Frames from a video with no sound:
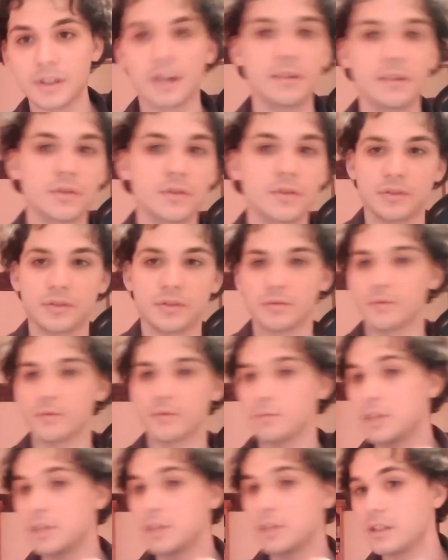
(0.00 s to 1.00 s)
you've got a sort of
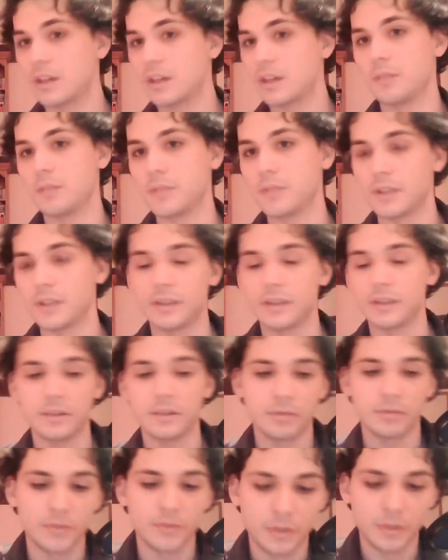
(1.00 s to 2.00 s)
a media company that
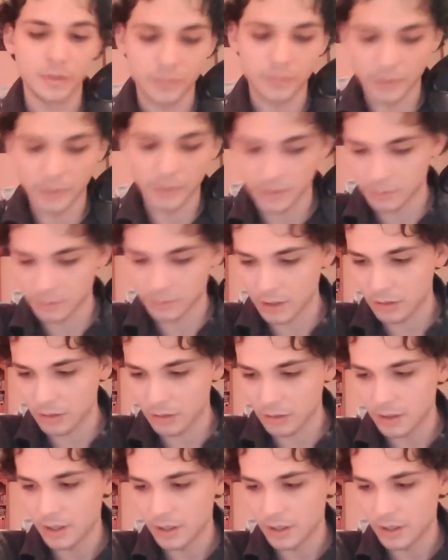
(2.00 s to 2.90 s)
you're involved with as well.